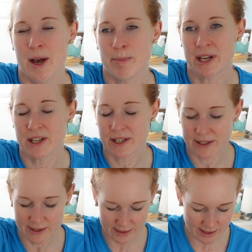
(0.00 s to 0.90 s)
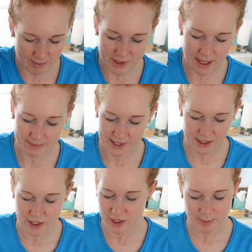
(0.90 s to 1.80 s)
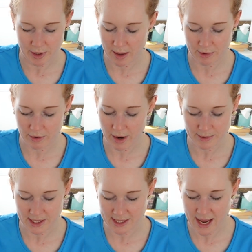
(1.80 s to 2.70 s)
because sometimes they just become corrupted